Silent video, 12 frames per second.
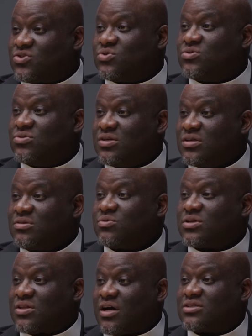who
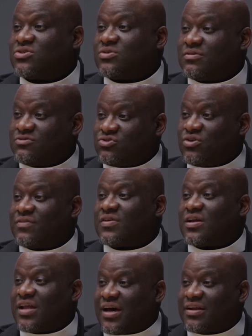were thought to have driven
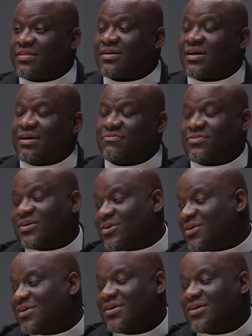a lot of the conflict.